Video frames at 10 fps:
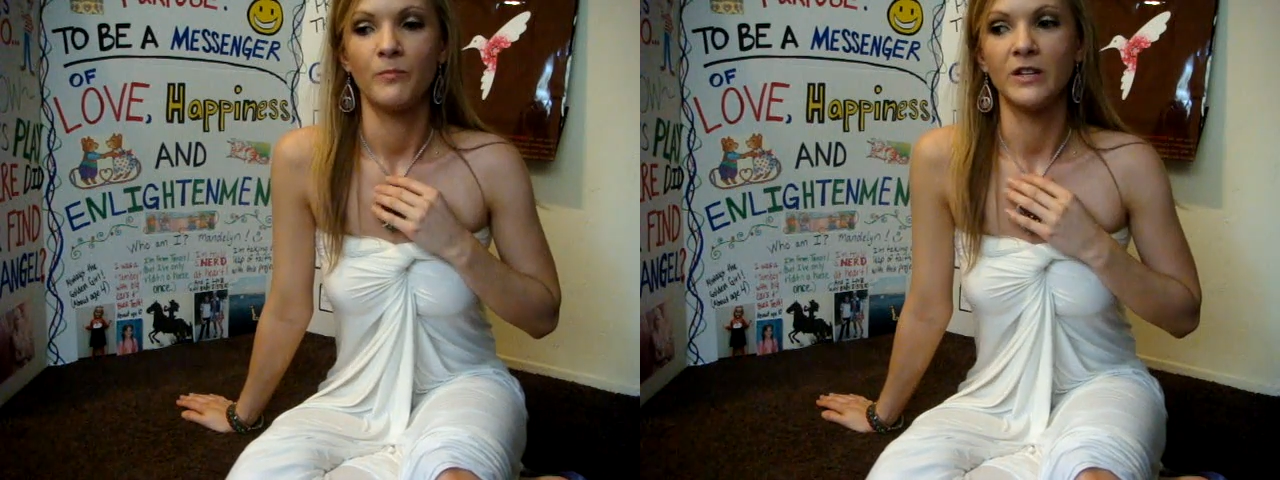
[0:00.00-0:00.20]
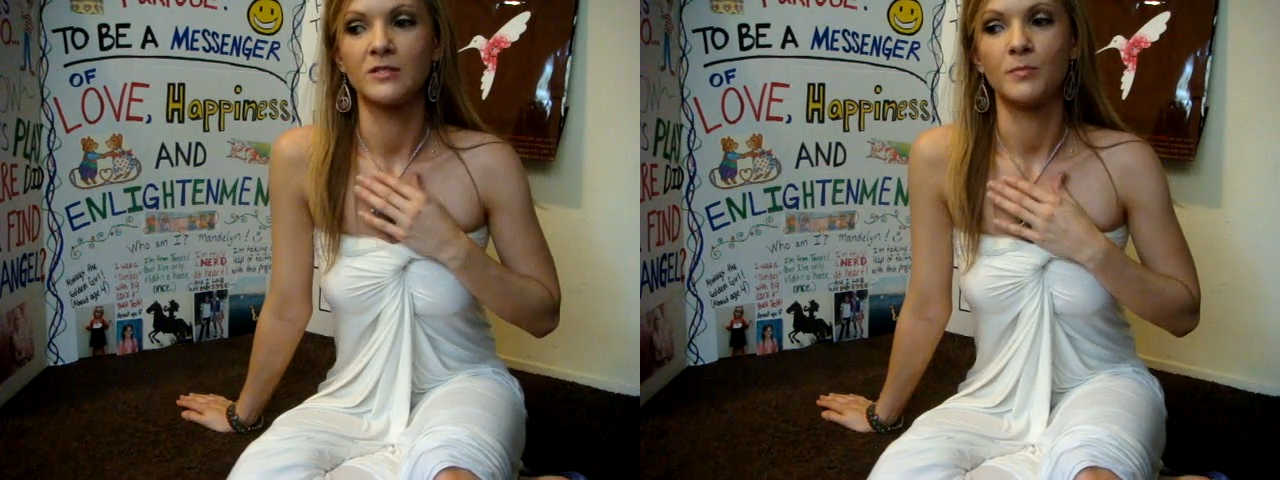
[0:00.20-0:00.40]

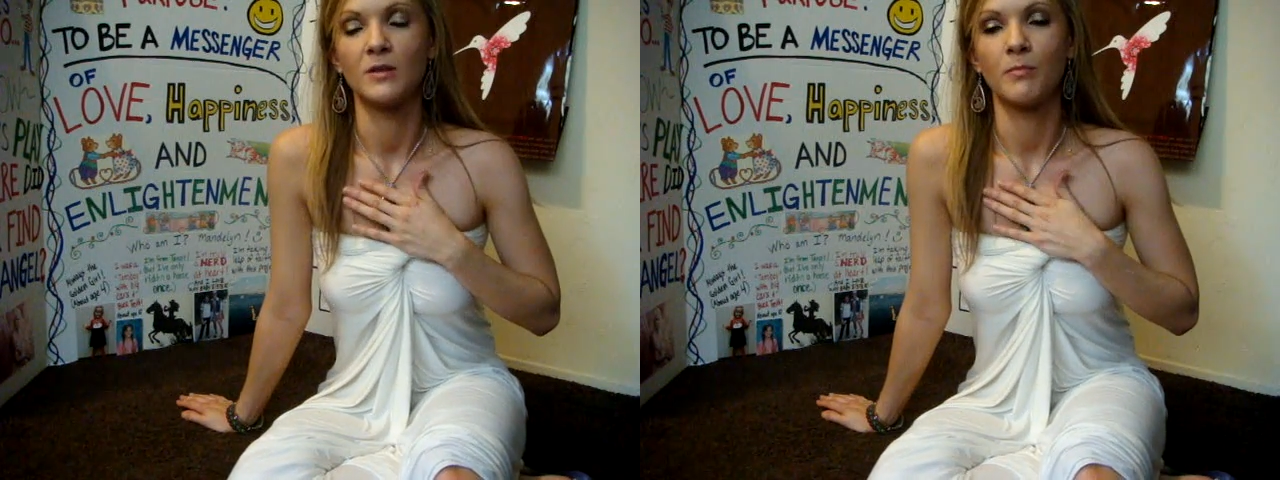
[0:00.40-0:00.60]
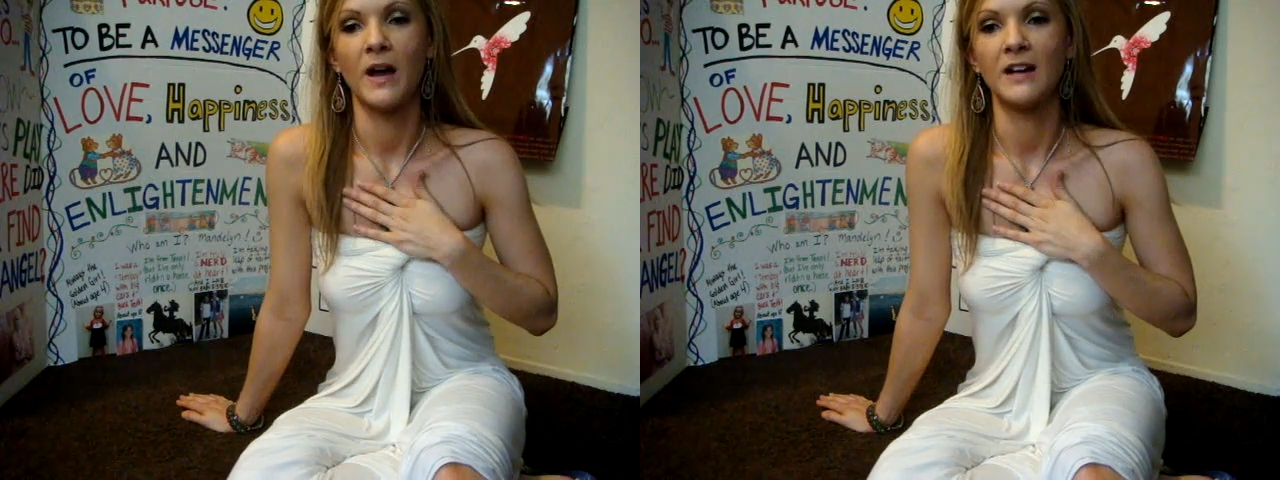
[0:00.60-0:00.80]
It's
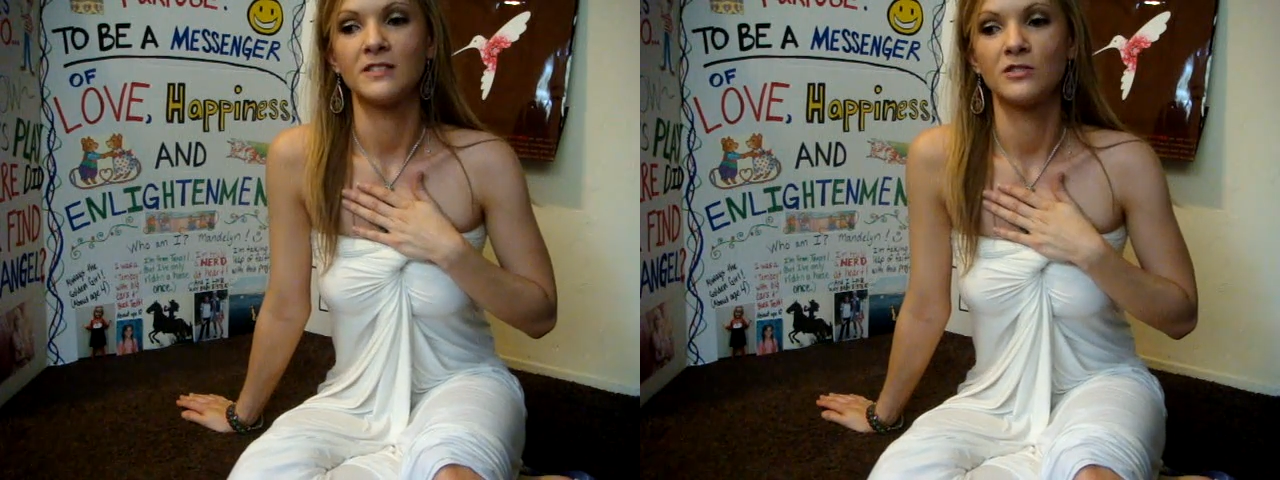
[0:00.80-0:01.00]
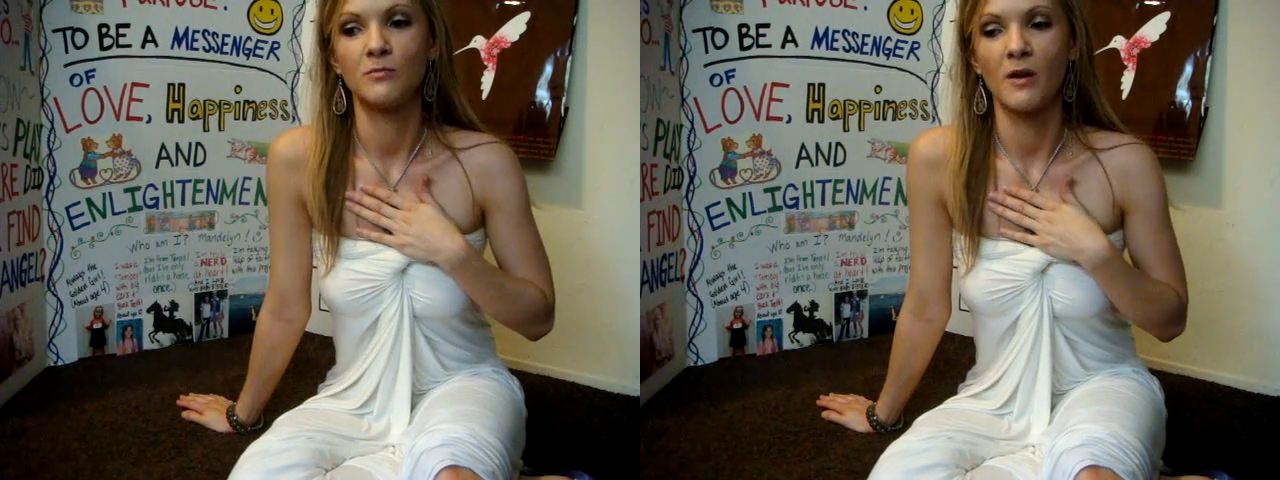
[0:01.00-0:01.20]
been
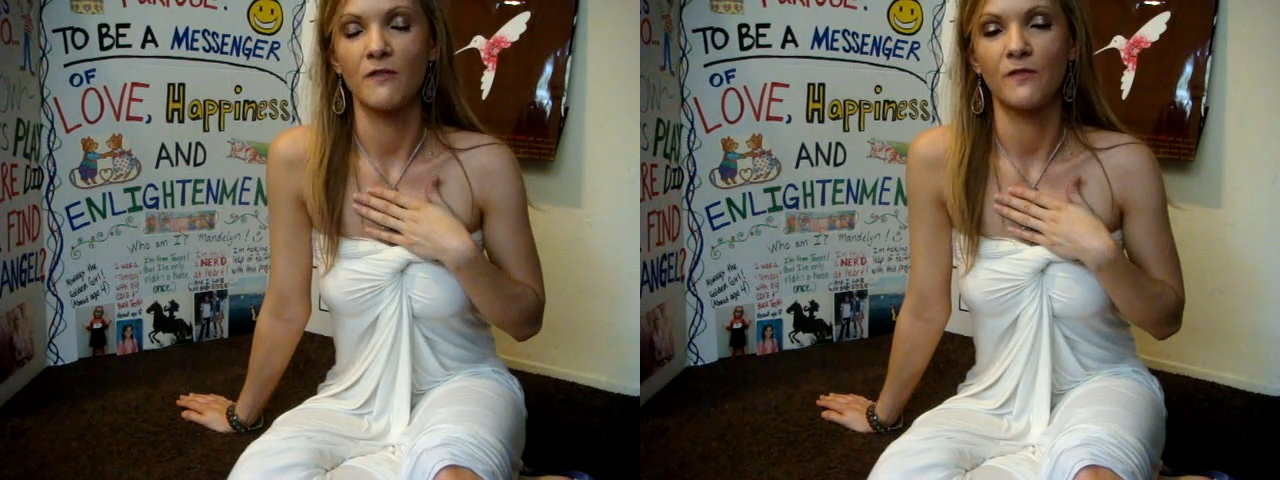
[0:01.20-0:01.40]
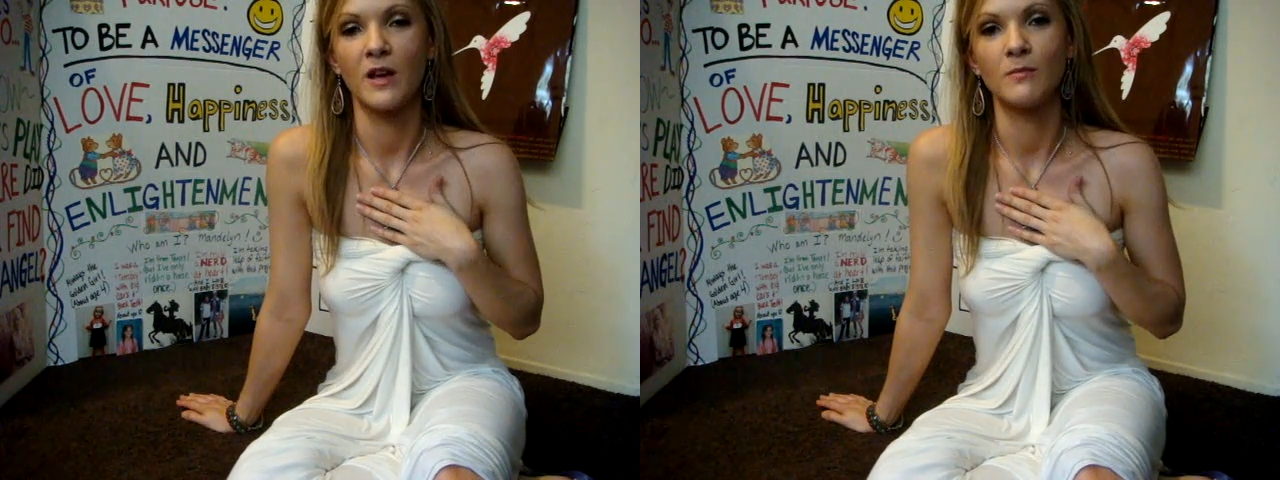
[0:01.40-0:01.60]
passed through my
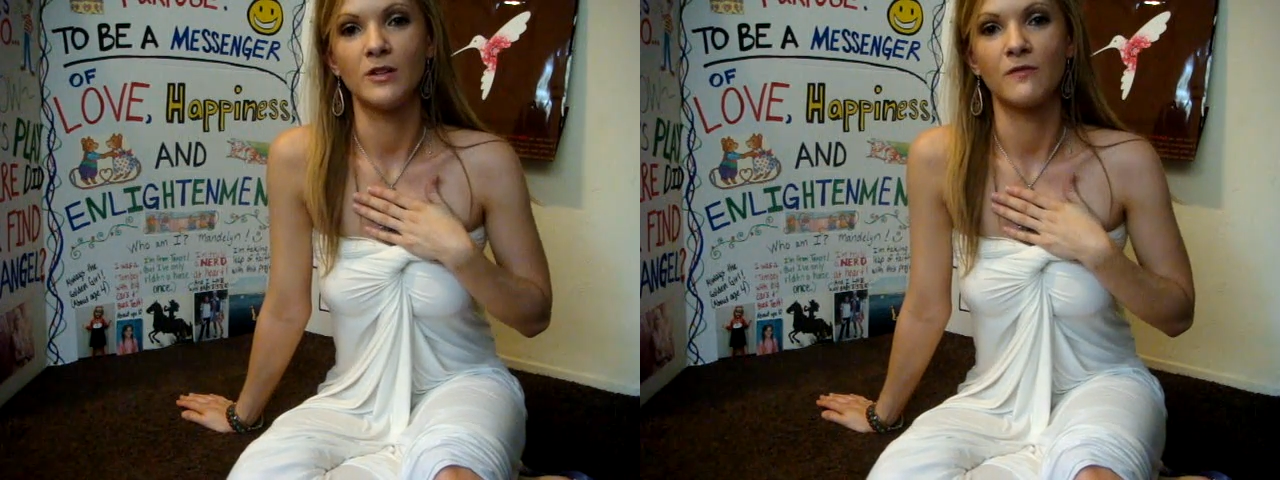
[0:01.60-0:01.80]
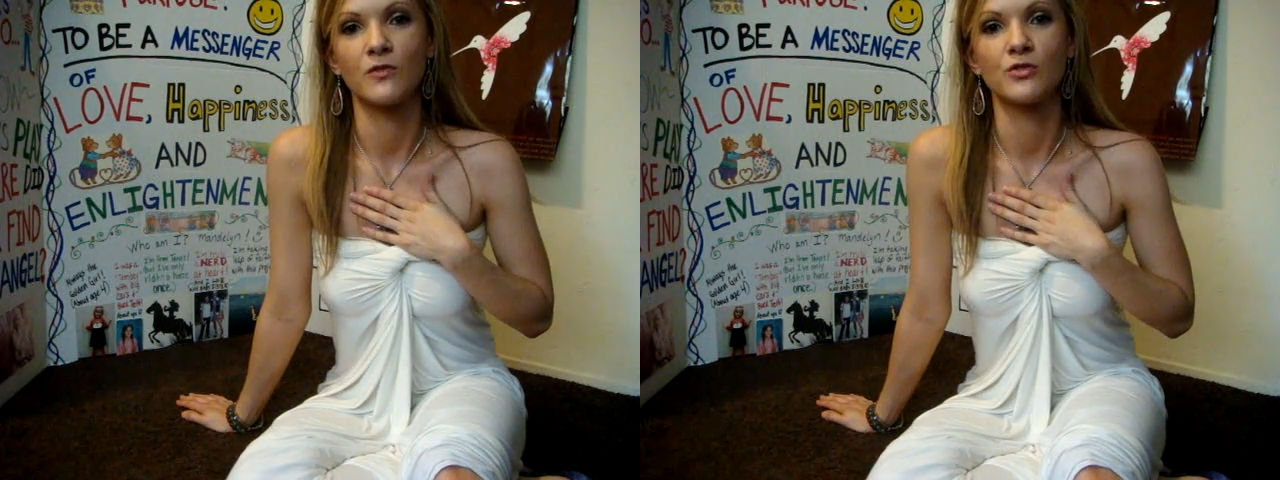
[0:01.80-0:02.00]

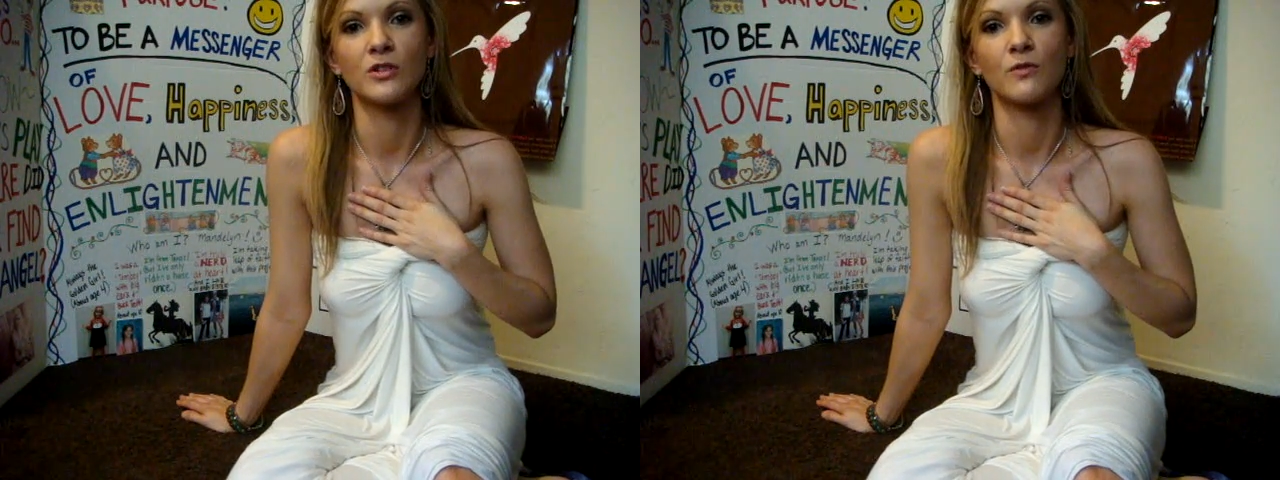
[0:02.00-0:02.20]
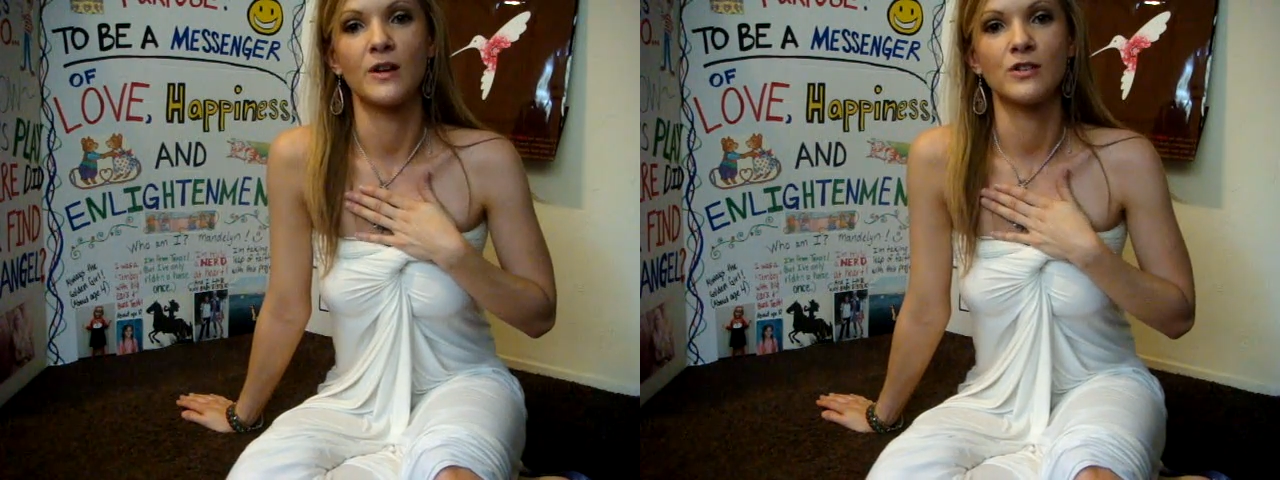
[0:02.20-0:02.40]
family for
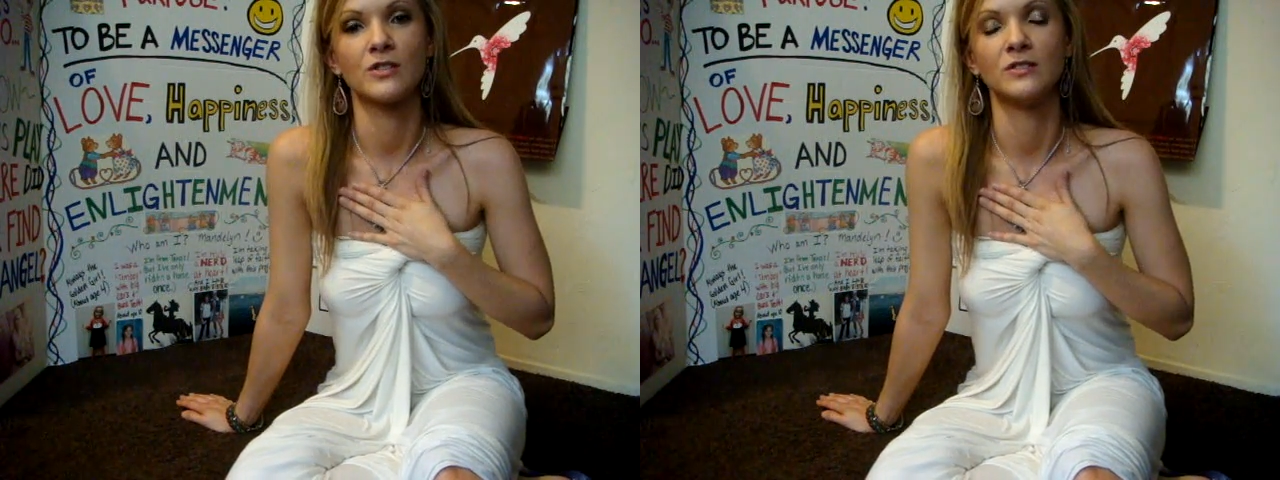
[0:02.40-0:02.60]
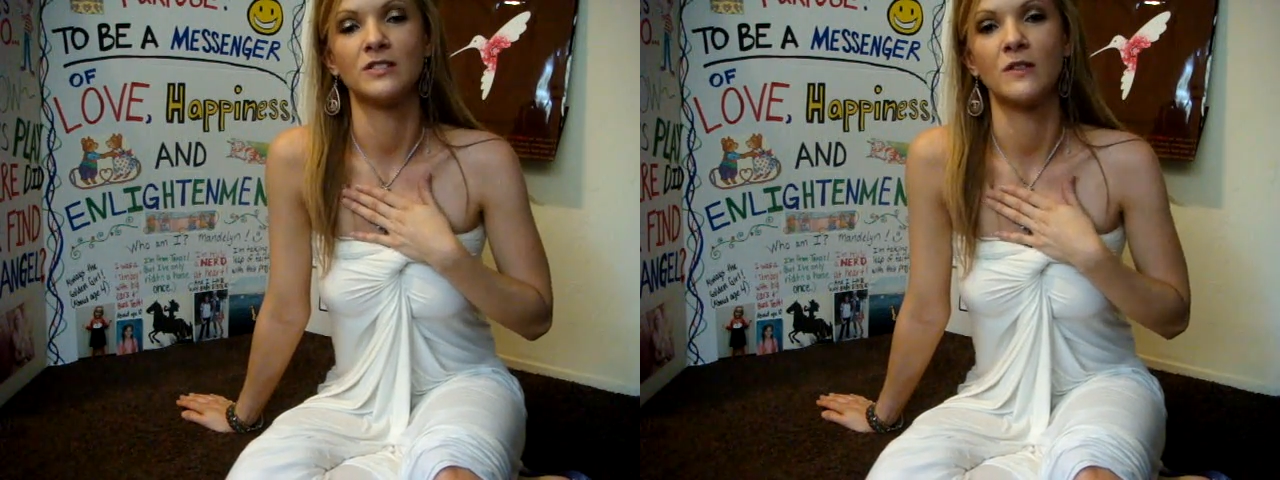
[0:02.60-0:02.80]
generations,